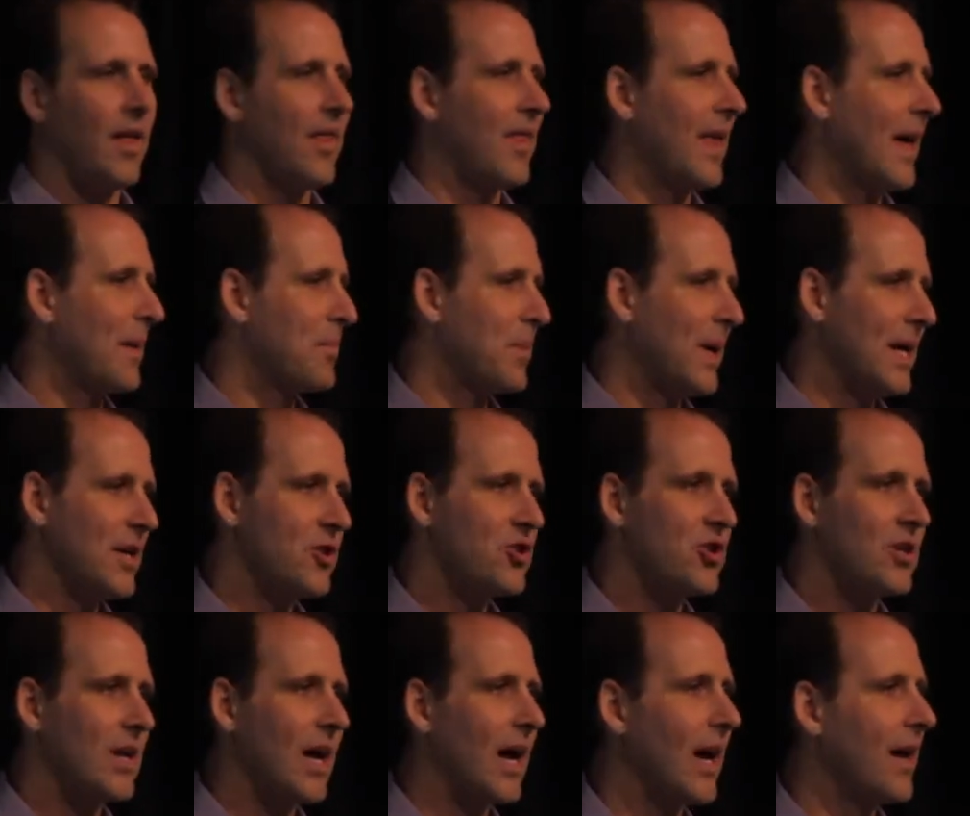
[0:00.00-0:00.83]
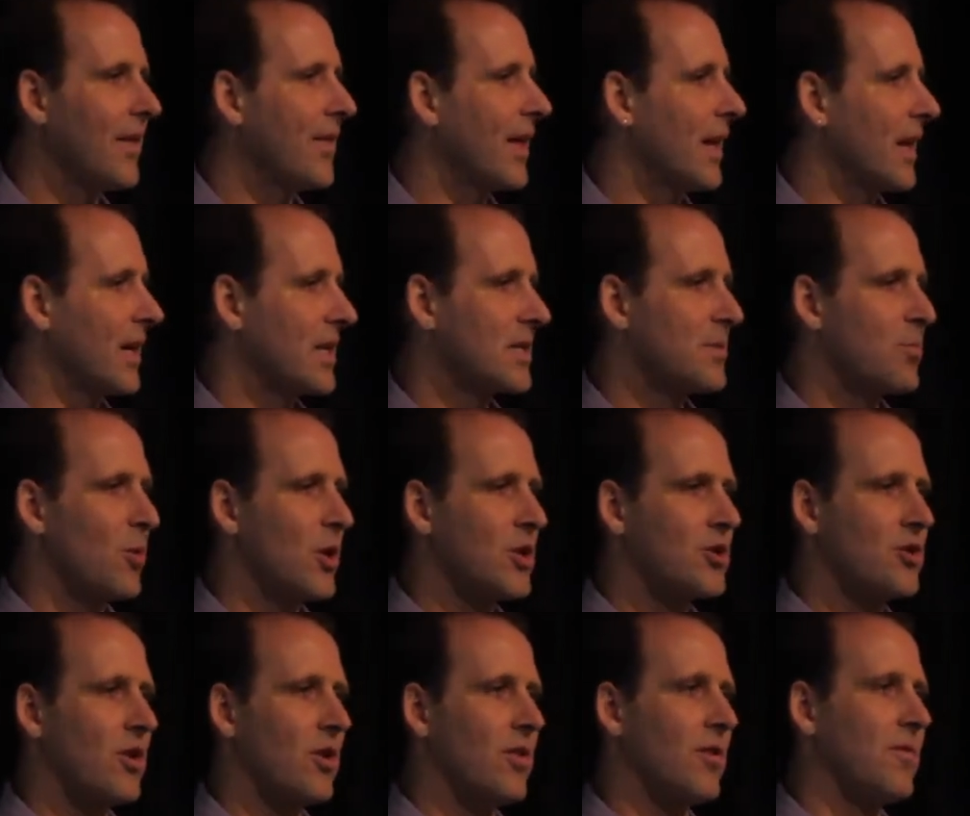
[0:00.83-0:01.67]
That patient had that
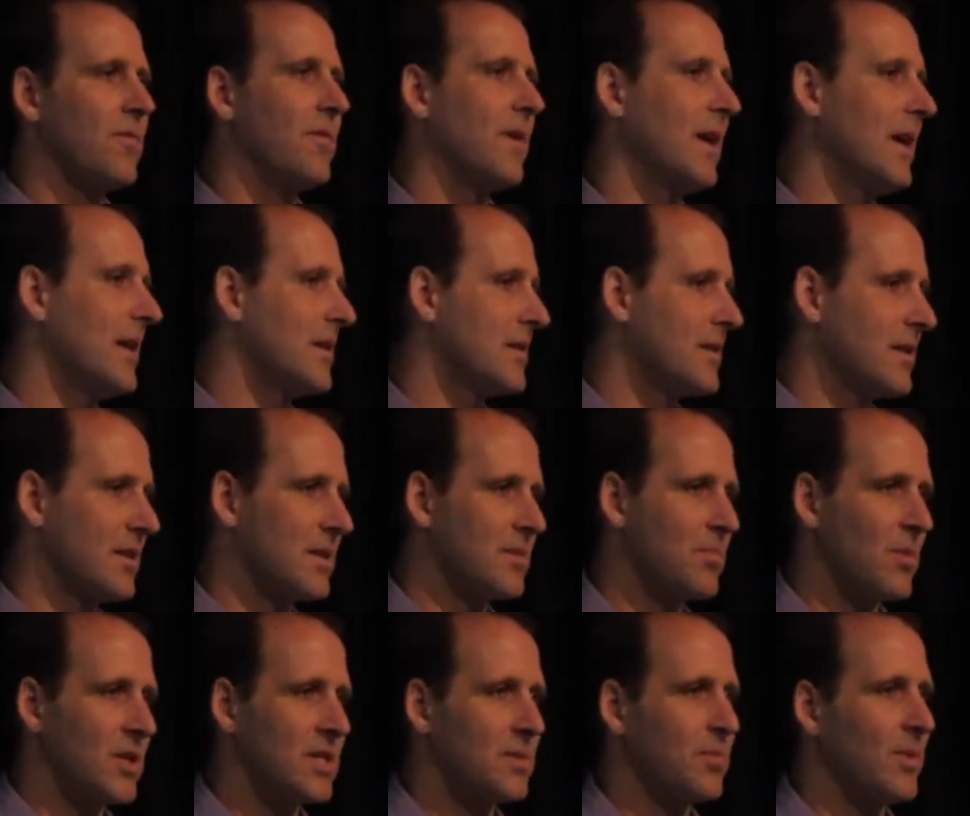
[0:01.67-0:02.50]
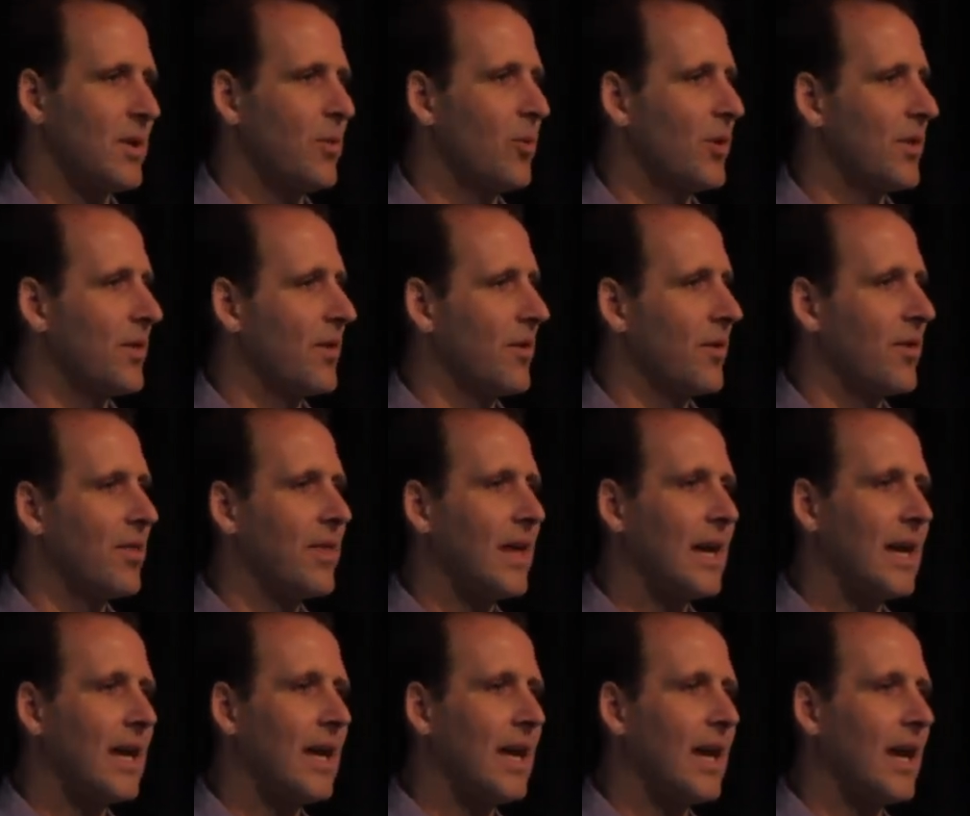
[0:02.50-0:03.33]
expression on their face, this must be what they're
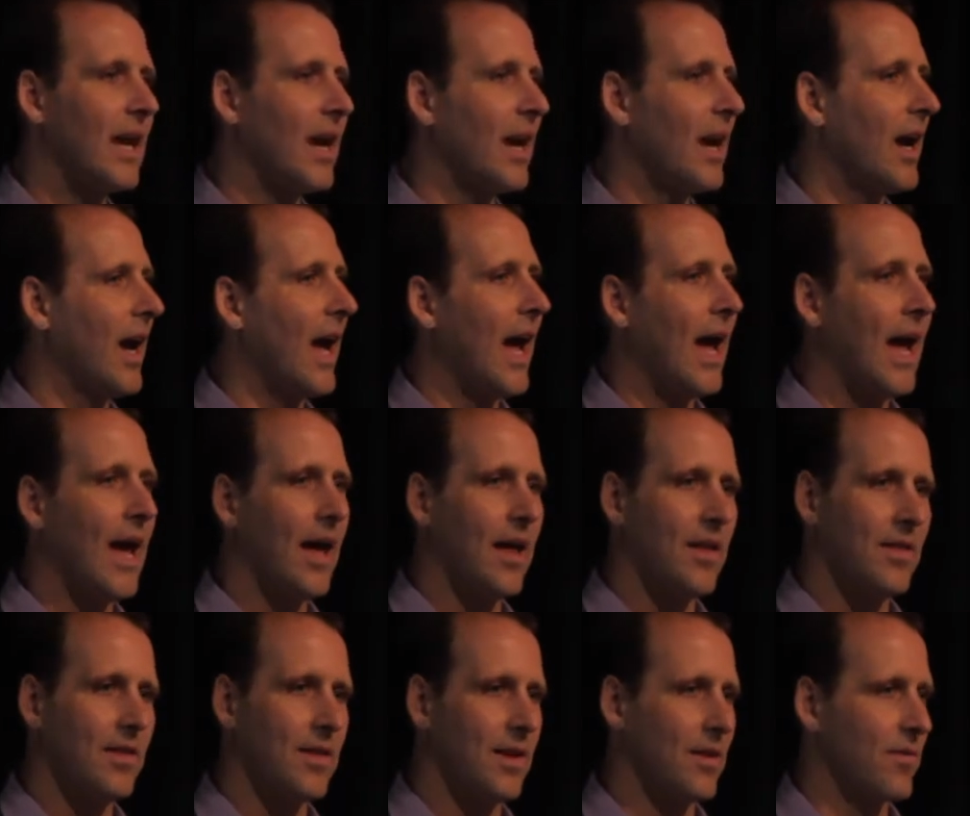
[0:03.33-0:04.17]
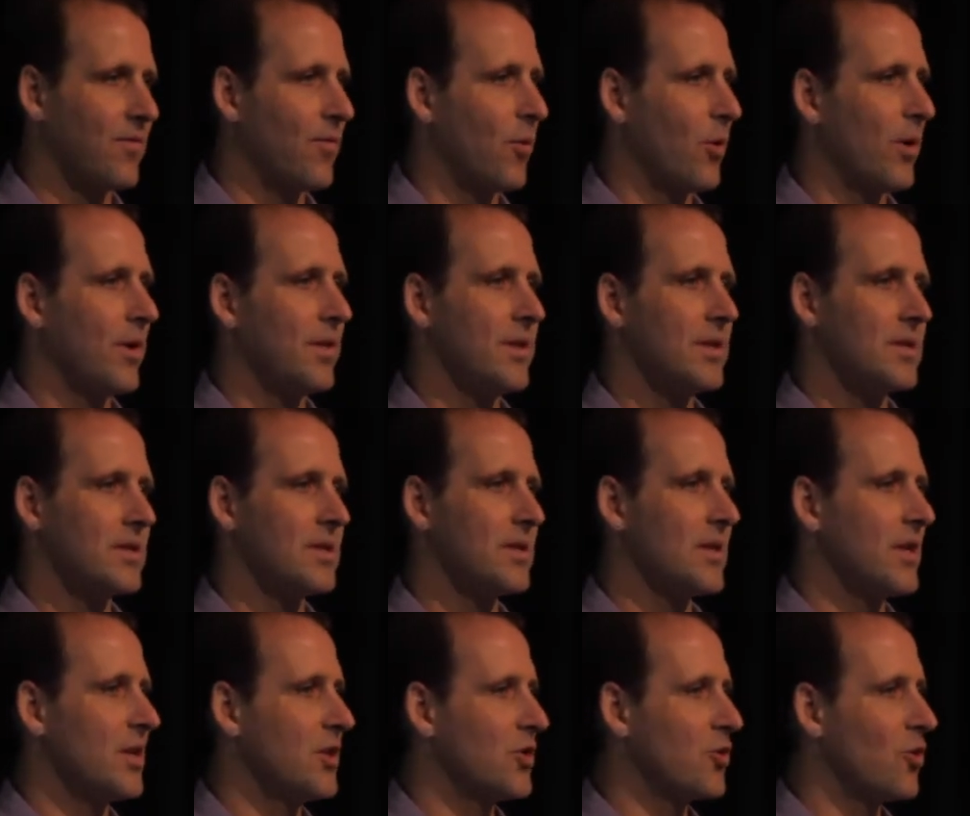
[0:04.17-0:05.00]
thinking, and therefore
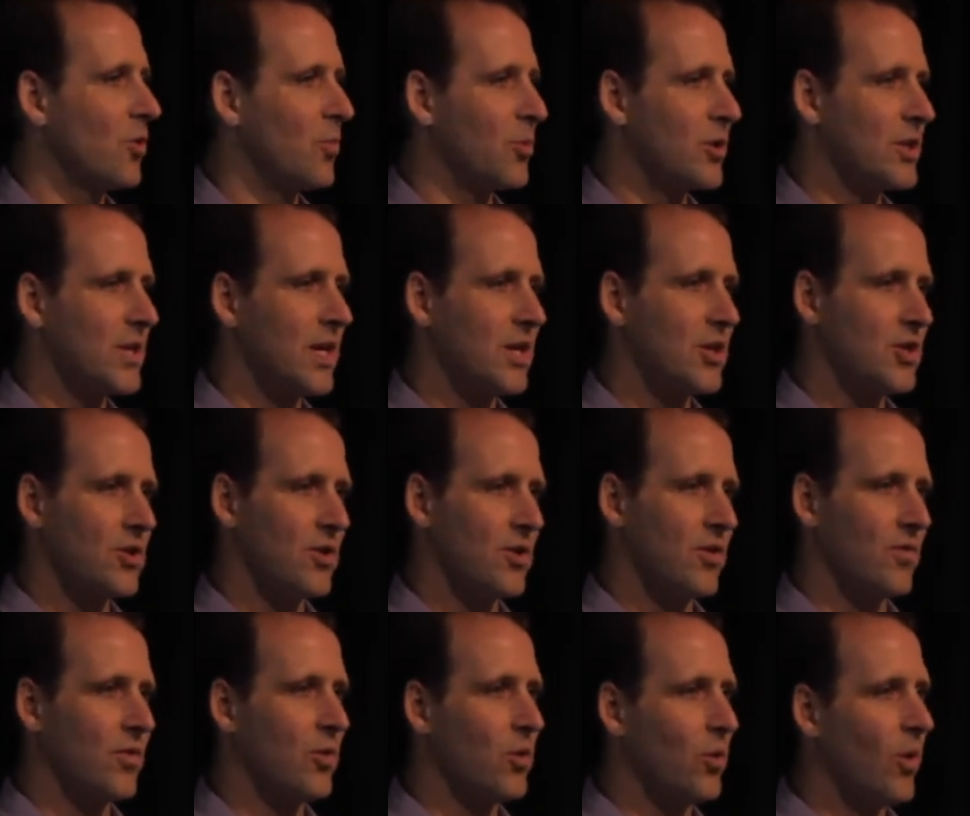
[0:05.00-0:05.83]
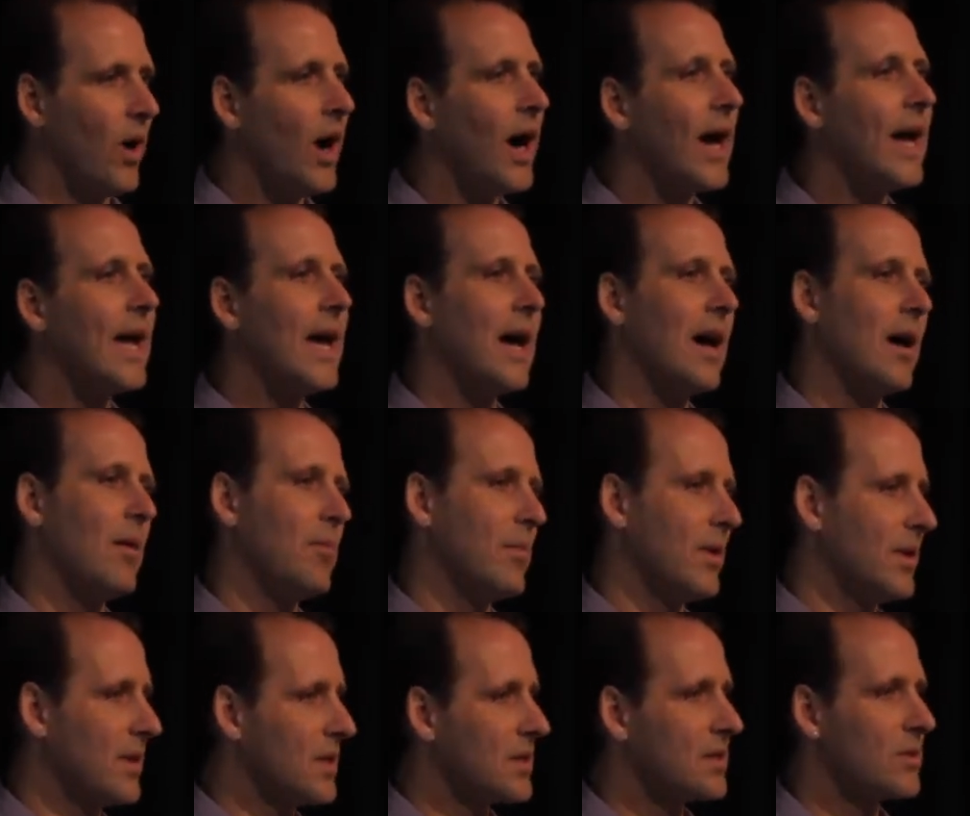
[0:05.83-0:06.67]
this is an interpretation of who I
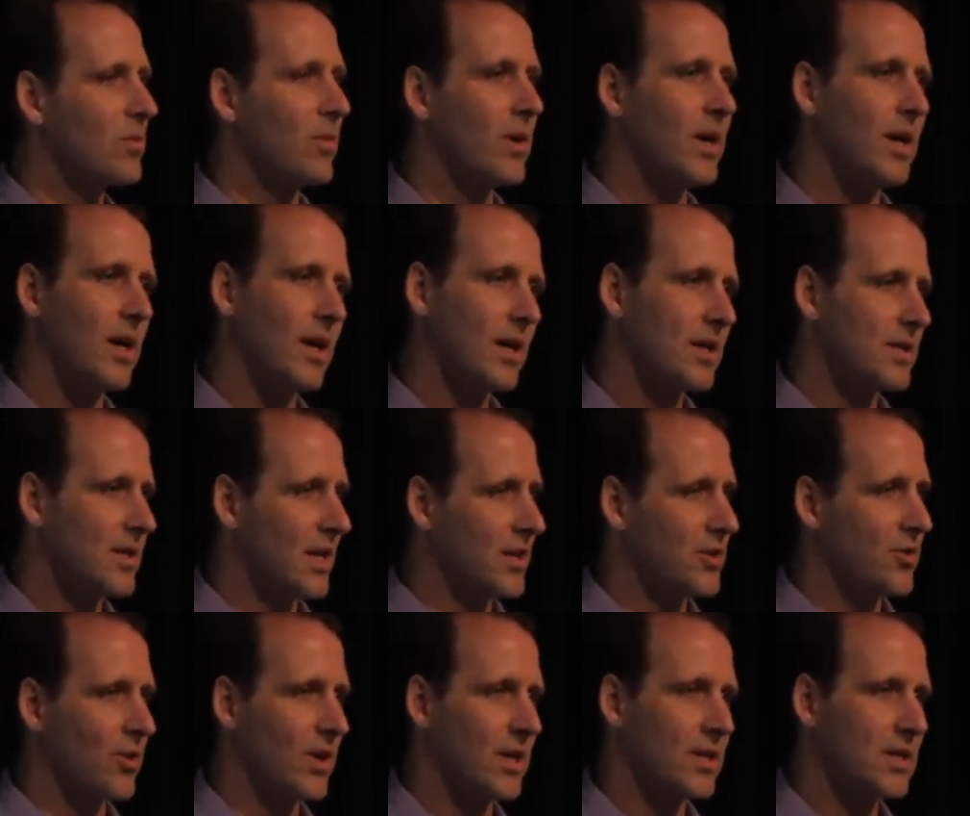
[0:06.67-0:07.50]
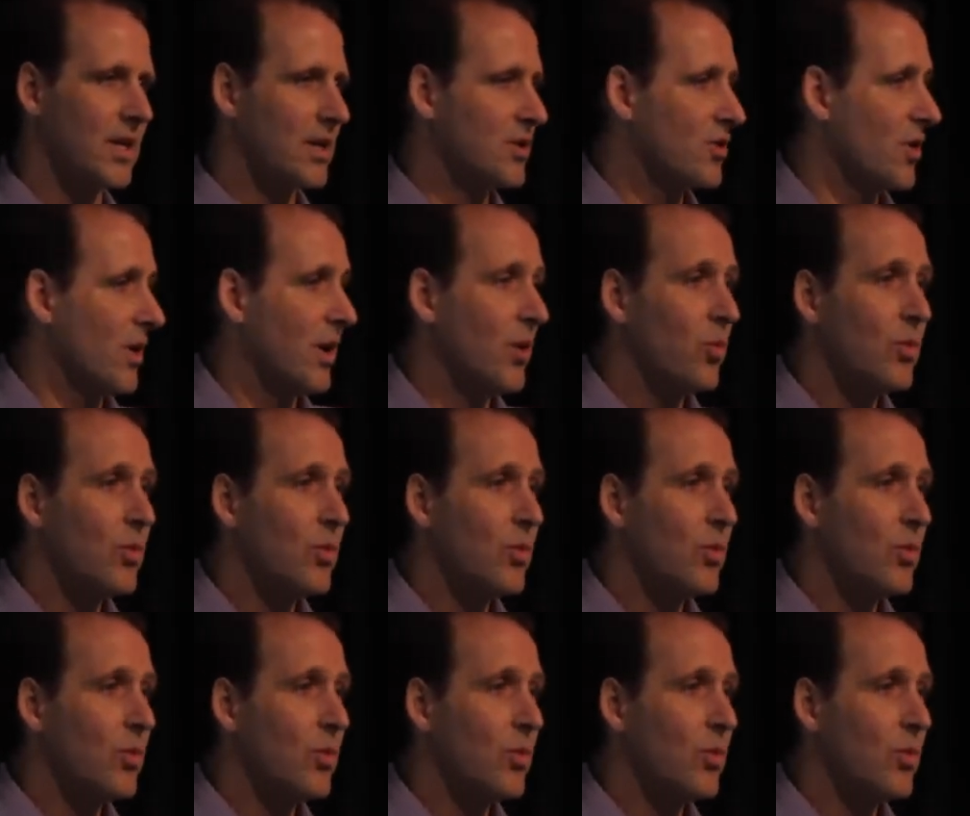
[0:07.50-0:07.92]
am in this way, etc., etc.